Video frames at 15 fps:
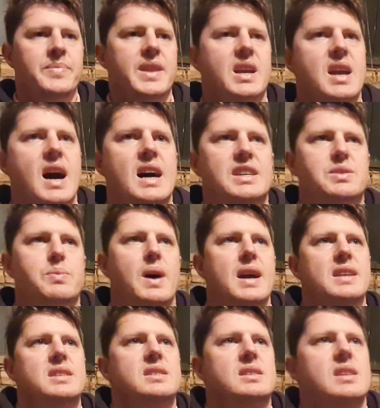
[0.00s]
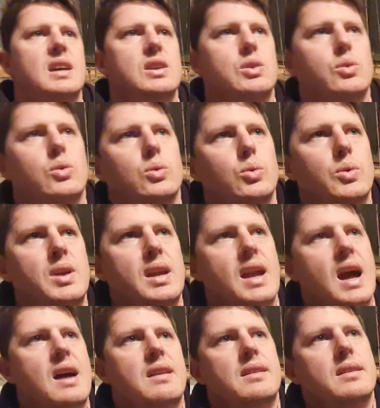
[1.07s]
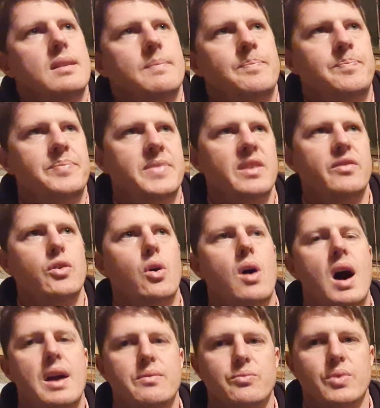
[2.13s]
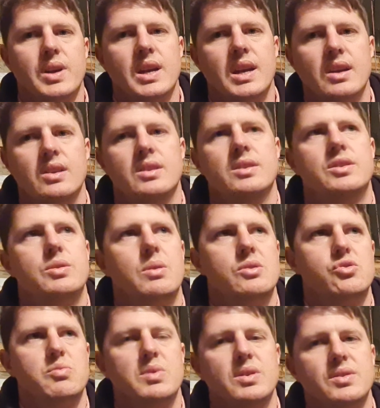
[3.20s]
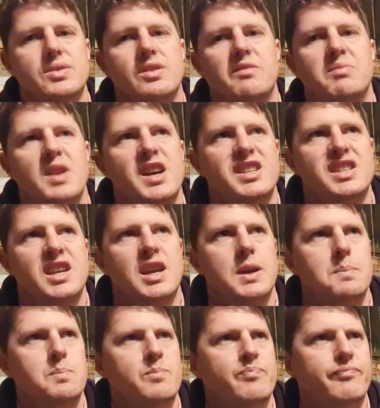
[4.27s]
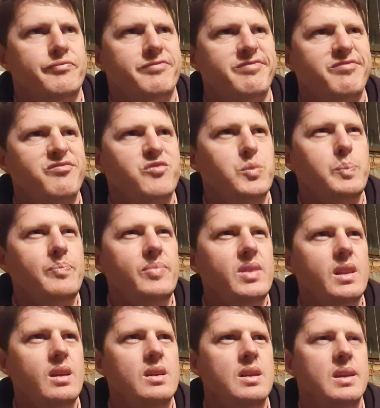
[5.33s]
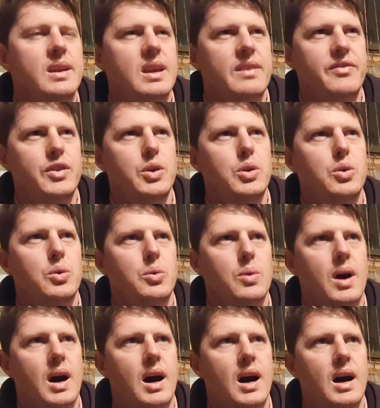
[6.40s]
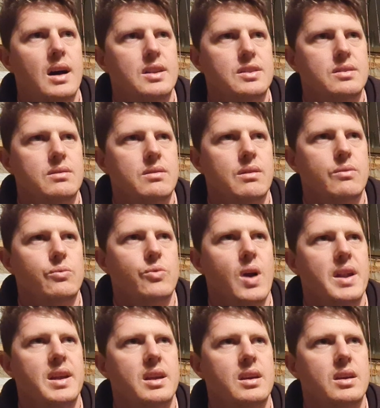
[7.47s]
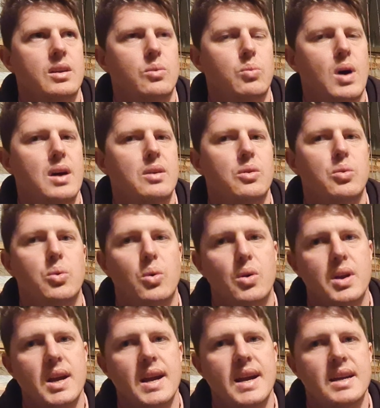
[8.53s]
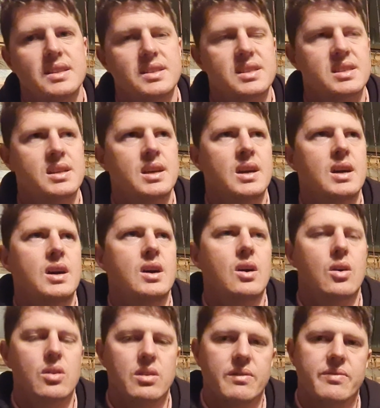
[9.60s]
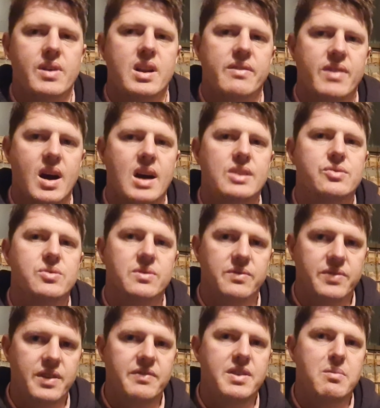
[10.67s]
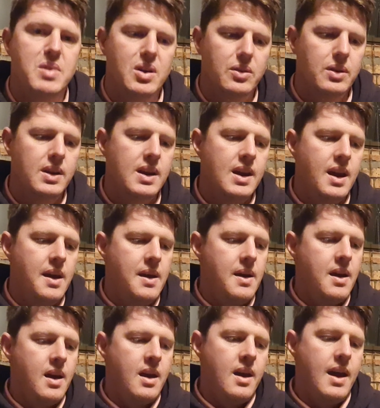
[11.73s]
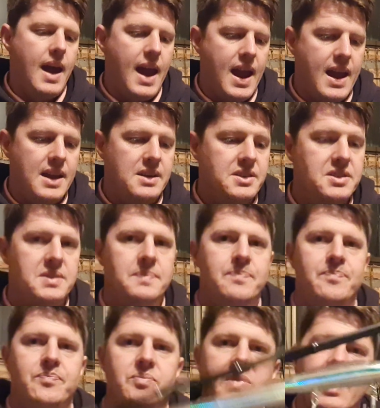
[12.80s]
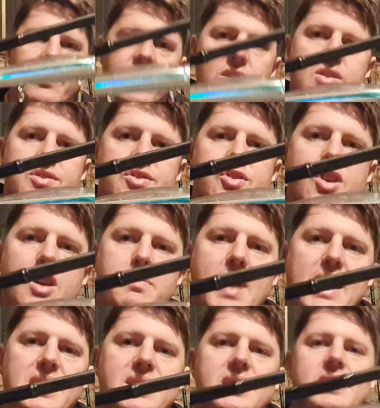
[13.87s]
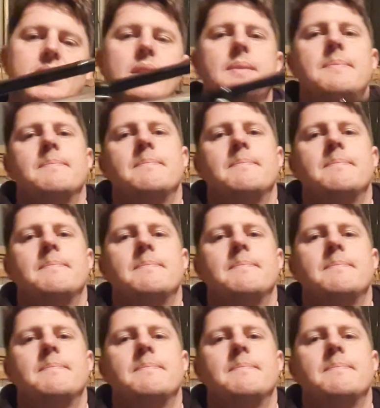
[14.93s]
The cast weights that you're looking at, if you're unrigging a 200mm soft plastic, if you are running a 1/4 ounce on the front of 150mm, and if you're using jerk baits,